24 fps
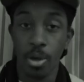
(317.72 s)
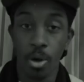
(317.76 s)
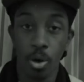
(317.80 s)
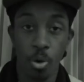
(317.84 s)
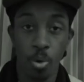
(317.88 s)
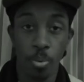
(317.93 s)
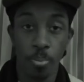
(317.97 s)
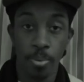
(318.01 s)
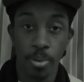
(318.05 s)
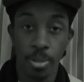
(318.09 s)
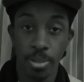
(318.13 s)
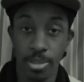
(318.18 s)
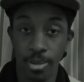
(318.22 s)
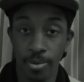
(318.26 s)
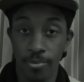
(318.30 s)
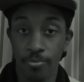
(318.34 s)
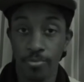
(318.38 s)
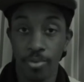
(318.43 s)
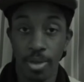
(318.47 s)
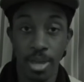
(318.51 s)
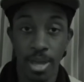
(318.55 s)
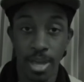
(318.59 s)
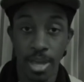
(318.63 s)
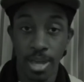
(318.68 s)
hope their
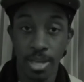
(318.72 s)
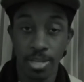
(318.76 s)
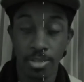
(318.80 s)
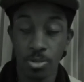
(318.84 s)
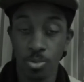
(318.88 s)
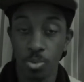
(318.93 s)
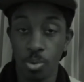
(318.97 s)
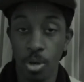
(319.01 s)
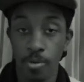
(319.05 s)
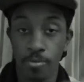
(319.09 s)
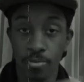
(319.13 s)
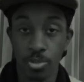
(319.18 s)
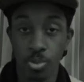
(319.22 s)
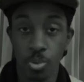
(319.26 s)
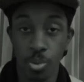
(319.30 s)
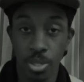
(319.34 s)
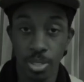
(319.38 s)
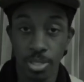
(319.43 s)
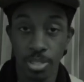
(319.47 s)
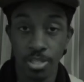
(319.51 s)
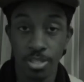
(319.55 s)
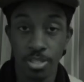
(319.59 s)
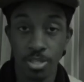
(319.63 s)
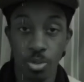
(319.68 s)
fans, whoever
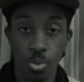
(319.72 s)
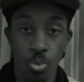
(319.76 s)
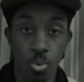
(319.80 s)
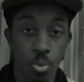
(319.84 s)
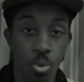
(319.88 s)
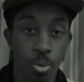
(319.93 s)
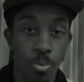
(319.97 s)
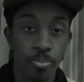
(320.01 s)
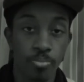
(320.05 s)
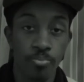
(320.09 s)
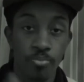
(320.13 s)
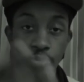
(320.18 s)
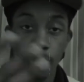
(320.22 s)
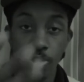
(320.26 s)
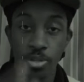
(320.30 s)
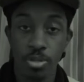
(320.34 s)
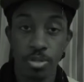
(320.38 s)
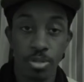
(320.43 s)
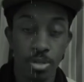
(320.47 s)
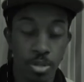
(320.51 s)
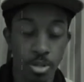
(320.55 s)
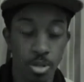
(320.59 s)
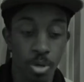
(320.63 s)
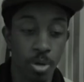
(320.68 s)
tweet this to them,
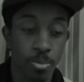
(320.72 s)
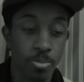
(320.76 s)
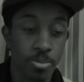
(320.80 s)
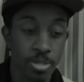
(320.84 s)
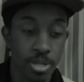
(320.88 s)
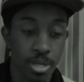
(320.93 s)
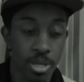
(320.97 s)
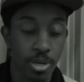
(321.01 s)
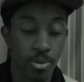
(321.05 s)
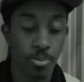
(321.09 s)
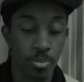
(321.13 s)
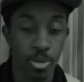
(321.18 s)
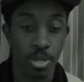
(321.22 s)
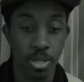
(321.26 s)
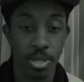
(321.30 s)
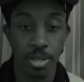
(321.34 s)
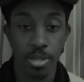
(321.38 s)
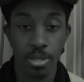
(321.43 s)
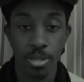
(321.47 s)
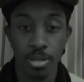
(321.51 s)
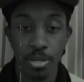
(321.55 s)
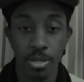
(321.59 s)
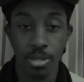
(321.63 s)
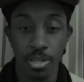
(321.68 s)
you know what I'm saying,
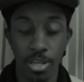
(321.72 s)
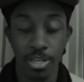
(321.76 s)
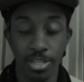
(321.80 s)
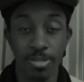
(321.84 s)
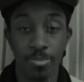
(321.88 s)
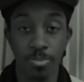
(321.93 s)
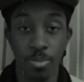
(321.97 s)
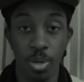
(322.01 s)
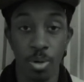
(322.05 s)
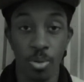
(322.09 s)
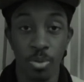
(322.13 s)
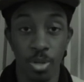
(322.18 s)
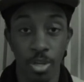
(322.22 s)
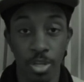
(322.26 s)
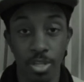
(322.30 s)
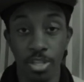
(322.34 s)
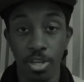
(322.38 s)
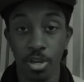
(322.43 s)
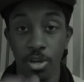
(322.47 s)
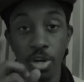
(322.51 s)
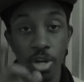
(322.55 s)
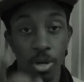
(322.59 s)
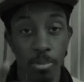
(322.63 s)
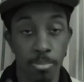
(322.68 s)
really lets them know, because
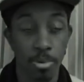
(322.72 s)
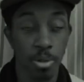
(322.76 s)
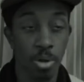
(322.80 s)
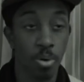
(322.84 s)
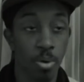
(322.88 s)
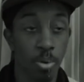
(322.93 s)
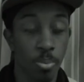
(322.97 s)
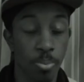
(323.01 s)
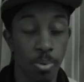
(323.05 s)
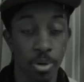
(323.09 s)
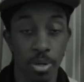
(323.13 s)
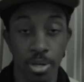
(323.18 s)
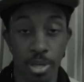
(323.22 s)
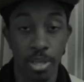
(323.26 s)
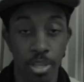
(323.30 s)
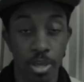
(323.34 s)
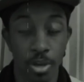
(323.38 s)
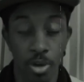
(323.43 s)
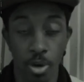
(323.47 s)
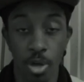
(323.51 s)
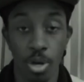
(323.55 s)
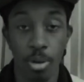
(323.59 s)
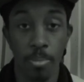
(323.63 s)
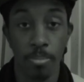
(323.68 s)
they're going to blow up one day.
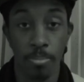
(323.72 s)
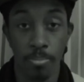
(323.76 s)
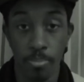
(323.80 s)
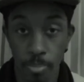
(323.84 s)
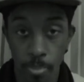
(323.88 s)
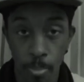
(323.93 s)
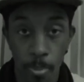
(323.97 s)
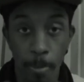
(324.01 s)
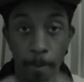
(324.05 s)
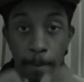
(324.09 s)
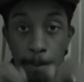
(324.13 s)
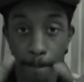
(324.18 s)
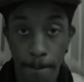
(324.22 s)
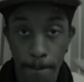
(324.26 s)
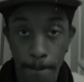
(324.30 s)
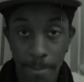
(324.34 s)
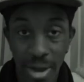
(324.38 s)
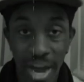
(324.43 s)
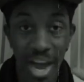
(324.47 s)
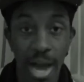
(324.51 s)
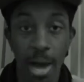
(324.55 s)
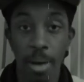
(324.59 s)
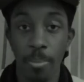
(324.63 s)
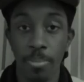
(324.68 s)
They're going to
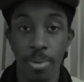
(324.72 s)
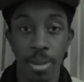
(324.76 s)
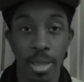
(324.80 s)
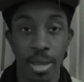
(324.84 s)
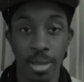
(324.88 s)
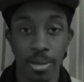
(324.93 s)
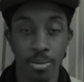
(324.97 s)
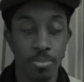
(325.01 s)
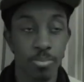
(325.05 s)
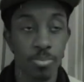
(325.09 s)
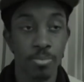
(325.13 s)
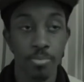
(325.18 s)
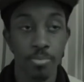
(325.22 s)
pop, like,